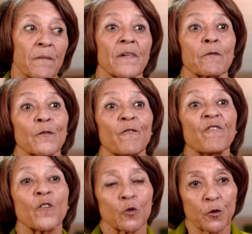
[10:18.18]
the very
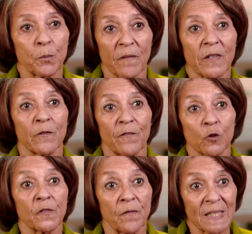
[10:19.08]
first, my very
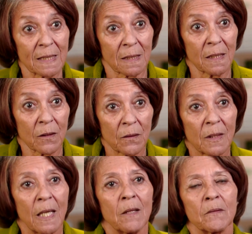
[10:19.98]
first visit here.
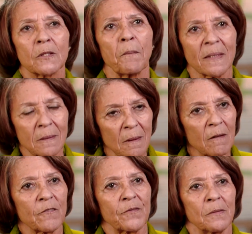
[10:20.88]
It was
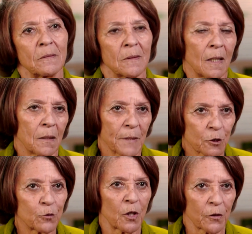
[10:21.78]
myself, my
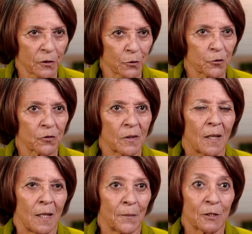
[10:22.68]
two daughters,
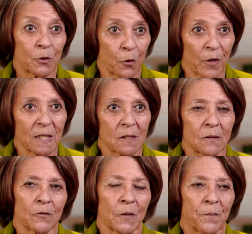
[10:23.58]
my two
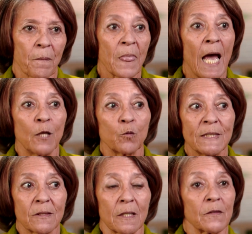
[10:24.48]
grandchildren. And
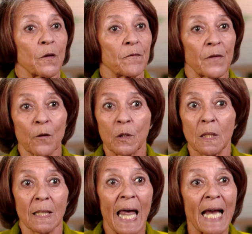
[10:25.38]
we sat at the very
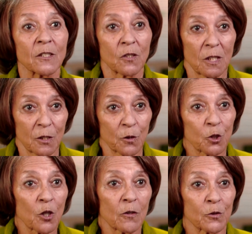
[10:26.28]
last seat in
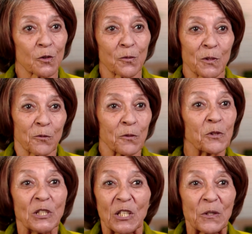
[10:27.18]
the church. We
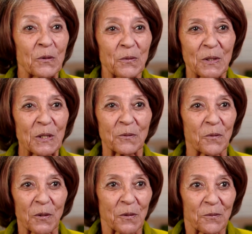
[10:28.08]
were new. We
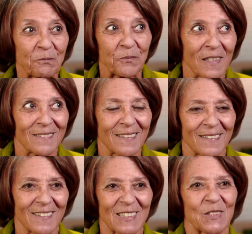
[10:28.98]
didn't want to,
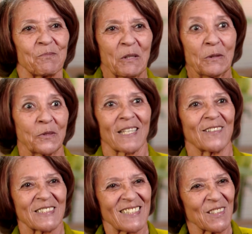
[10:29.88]
you know, expose
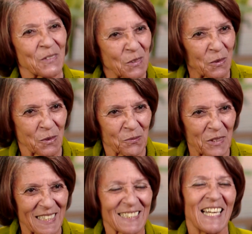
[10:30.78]
ourselves, so to
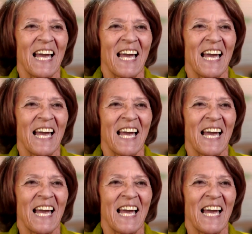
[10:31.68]
speak.